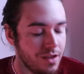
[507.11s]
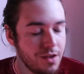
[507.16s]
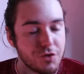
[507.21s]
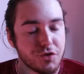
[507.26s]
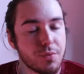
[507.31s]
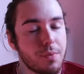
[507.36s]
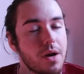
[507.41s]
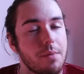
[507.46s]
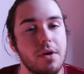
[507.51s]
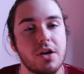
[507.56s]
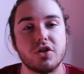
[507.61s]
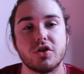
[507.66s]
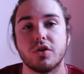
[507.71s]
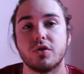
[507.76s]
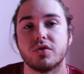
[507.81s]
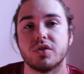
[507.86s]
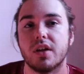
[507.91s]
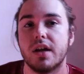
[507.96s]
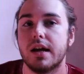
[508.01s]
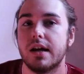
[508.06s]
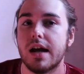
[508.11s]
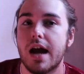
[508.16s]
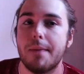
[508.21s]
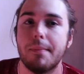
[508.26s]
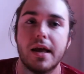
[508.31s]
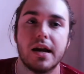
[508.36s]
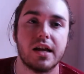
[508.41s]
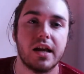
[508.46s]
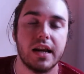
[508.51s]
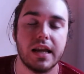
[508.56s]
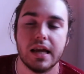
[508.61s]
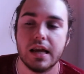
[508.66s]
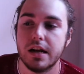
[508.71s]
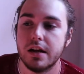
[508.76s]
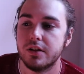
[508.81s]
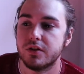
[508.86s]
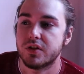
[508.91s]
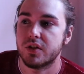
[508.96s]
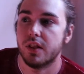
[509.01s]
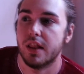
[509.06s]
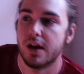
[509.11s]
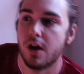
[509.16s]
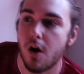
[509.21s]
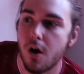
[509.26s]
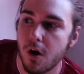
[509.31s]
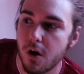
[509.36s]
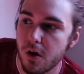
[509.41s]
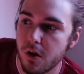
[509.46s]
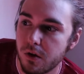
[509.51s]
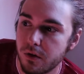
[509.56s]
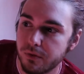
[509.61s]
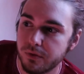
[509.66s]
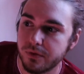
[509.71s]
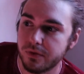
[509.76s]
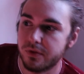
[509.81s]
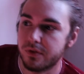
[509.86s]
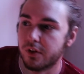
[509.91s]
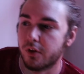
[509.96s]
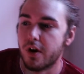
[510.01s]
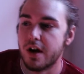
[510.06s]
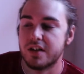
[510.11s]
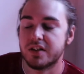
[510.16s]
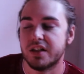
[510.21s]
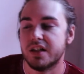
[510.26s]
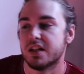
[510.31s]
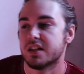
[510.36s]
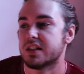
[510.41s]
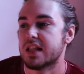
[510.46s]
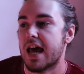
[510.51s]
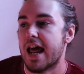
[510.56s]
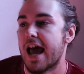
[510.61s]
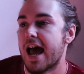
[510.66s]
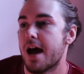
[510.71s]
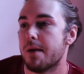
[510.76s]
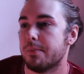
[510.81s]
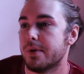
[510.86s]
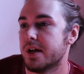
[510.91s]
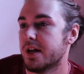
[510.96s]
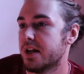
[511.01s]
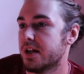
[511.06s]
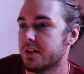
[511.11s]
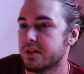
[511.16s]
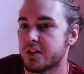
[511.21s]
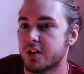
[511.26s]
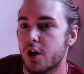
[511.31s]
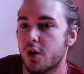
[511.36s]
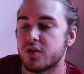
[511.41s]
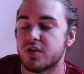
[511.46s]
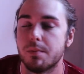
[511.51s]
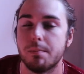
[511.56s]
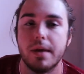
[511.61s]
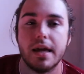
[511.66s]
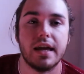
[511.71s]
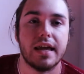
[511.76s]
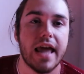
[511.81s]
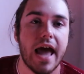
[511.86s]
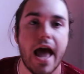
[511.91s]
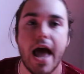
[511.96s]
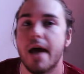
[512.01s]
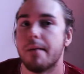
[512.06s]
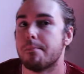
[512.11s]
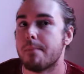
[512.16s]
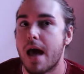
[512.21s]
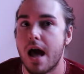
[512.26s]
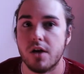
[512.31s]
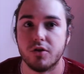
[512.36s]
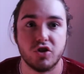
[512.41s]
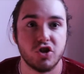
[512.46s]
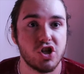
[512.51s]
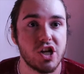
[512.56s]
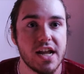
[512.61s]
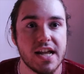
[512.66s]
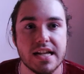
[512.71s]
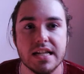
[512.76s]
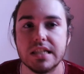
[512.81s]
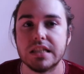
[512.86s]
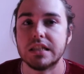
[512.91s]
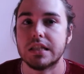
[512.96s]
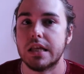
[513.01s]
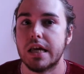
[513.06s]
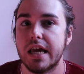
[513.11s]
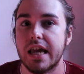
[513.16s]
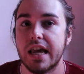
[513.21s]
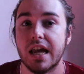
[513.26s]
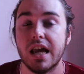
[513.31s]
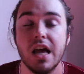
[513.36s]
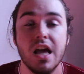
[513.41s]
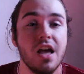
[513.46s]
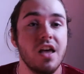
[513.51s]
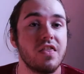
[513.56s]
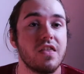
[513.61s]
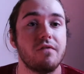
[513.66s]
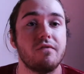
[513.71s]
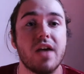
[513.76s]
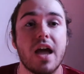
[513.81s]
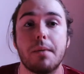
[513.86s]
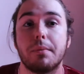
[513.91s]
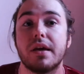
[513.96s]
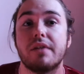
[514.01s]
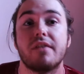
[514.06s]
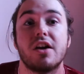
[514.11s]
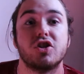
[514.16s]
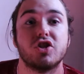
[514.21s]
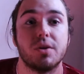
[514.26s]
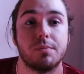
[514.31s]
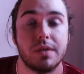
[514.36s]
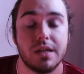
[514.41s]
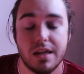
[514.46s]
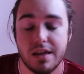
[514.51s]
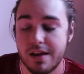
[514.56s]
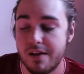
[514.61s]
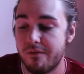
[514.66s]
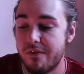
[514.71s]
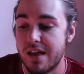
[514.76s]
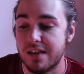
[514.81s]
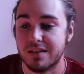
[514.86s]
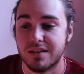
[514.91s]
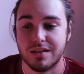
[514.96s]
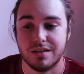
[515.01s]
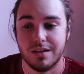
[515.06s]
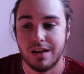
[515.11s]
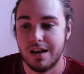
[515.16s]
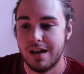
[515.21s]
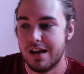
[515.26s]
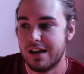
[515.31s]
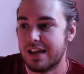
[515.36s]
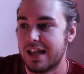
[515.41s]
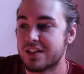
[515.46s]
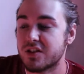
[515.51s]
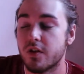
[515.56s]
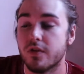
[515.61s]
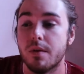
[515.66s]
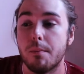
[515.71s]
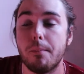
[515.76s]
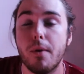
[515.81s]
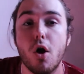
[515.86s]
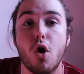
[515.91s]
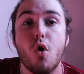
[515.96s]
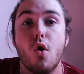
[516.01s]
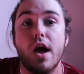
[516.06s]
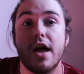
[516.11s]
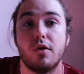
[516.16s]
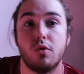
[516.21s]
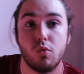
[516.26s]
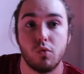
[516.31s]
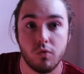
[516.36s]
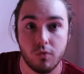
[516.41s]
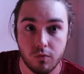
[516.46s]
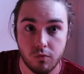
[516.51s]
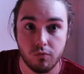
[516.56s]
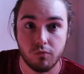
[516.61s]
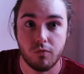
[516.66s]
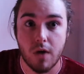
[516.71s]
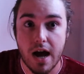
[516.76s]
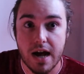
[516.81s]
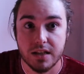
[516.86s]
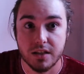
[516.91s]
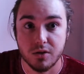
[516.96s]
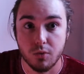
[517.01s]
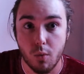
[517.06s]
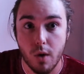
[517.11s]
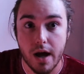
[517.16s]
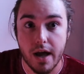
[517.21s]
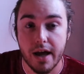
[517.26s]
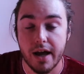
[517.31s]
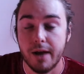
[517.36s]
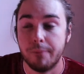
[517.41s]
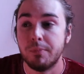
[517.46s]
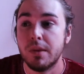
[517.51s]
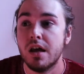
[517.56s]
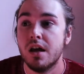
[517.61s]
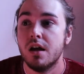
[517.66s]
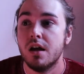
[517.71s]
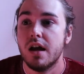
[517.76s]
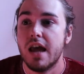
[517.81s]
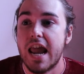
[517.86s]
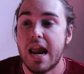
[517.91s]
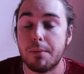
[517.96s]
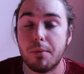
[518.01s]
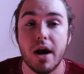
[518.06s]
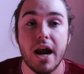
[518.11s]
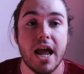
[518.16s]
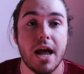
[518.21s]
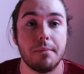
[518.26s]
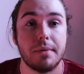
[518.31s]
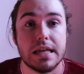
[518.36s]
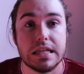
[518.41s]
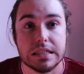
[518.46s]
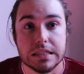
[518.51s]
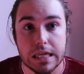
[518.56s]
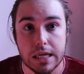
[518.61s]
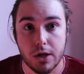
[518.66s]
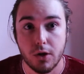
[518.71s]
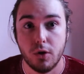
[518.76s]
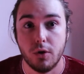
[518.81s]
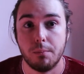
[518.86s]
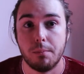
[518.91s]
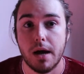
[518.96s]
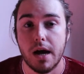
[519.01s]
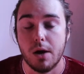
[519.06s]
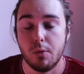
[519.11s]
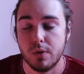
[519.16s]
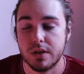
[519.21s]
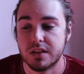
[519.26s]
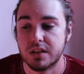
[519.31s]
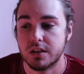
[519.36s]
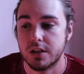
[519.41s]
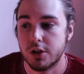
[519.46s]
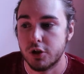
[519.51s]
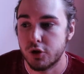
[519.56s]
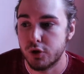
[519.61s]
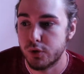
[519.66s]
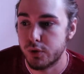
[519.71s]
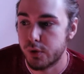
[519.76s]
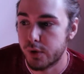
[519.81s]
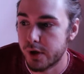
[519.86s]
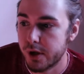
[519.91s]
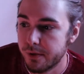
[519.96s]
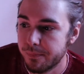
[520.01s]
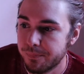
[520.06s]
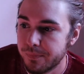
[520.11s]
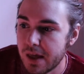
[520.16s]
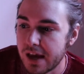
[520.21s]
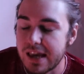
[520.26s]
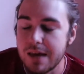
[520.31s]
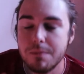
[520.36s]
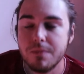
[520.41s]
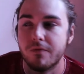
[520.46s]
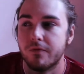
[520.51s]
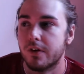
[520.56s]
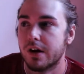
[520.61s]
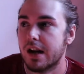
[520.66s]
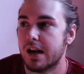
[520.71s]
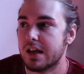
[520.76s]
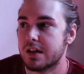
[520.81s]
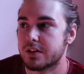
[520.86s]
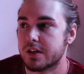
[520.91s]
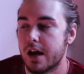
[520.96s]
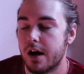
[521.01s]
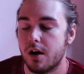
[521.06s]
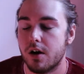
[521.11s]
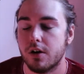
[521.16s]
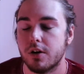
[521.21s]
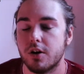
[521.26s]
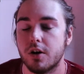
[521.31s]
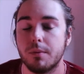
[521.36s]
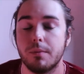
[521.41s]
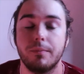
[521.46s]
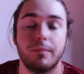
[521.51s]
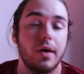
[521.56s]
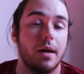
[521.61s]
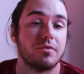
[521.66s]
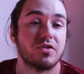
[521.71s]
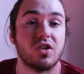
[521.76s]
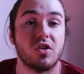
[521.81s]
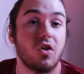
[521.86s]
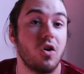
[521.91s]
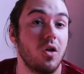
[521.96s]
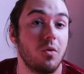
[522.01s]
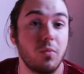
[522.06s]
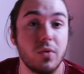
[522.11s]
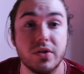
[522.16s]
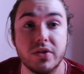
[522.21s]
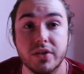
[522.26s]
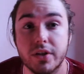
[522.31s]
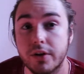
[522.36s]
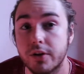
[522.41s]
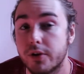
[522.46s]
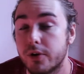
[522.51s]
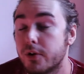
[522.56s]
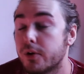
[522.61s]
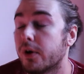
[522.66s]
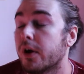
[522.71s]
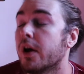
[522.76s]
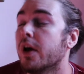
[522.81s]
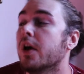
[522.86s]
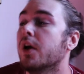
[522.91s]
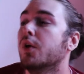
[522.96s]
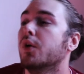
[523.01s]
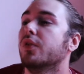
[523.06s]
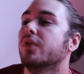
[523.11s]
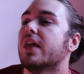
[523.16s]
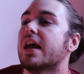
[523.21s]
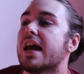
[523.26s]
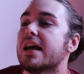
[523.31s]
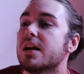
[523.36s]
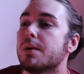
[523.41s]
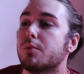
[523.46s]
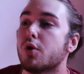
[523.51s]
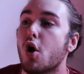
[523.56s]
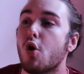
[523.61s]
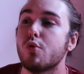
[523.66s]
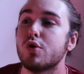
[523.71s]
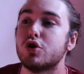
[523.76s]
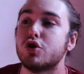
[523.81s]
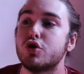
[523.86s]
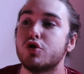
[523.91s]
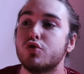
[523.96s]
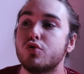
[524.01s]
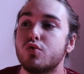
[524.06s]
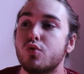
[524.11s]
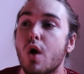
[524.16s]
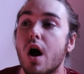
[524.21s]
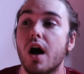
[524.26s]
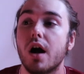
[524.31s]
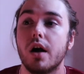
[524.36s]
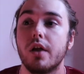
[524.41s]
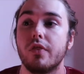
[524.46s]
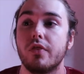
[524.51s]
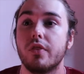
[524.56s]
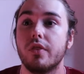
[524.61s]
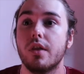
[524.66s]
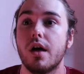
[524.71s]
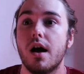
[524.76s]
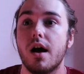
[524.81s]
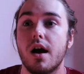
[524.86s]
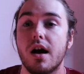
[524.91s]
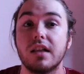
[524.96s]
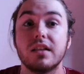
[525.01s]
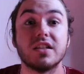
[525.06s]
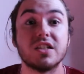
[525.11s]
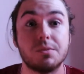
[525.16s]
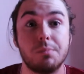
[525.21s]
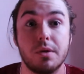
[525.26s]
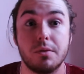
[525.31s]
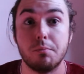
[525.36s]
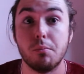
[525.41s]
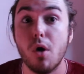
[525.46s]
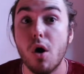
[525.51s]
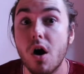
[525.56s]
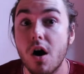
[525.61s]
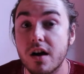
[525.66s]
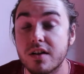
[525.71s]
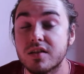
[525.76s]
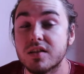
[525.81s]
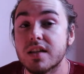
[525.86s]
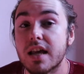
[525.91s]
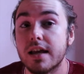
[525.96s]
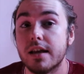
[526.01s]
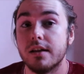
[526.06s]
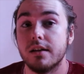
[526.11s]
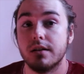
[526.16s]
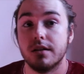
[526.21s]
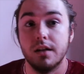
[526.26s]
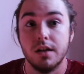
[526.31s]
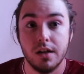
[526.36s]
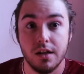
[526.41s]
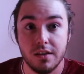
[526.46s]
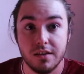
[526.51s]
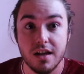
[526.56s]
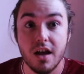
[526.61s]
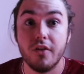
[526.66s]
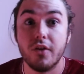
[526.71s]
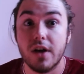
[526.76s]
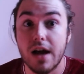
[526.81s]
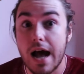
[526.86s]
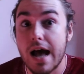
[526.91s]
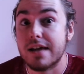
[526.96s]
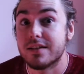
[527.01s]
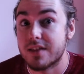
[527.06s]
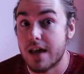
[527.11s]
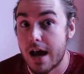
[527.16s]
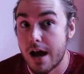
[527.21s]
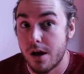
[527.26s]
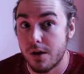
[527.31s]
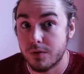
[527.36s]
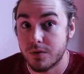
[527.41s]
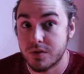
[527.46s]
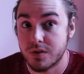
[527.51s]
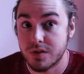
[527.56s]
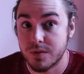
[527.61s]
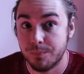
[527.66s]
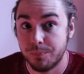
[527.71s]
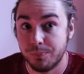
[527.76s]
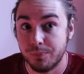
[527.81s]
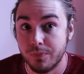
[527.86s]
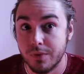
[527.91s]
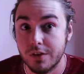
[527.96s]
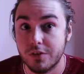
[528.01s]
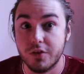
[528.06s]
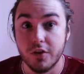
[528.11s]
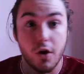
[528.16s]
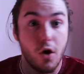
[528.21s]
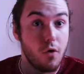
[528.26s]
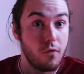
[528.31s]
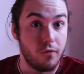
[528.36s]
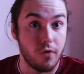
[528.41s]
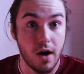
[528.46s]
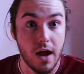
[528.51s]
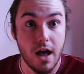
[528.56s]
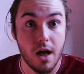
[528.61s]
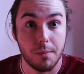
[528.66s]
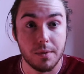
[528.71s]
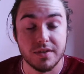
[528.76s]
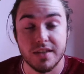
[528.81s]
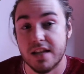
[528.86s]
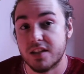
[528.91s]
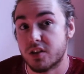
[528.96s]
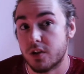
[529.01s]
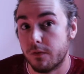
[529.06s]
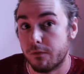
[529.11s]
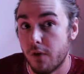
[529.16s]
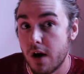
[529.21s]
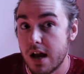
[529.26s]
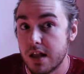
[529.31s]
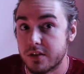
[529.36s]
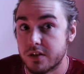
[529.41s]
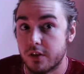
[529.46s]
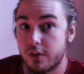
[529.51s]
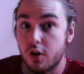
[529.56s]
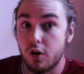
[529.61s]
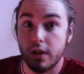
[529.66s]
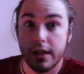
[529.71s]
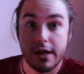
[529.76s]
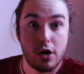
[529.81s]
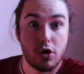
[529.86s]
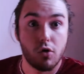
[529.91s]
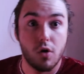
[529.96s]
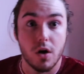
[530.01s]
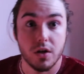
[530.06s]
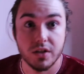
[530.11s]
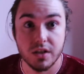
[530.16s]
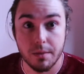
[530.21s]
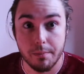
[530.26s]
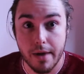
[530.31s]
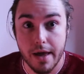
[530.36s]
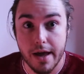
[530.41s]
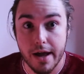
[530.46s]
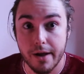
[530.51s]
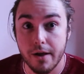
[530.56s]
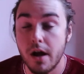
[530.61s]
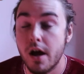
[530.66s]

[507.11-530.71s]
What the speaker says: So pretty much there's like, I'm not going to get into like all the craziness that happens. It's a big cat and mouse chase thing. The family events gets on the boat and rides away. Abraham gets killed by Winston Duke. I keep forgetting his character, but I'm just going to call him Winston Duke. They end up going to Elizabeth Moss and the other guy's house to go for help, because that's their friends, and they're like across the bay.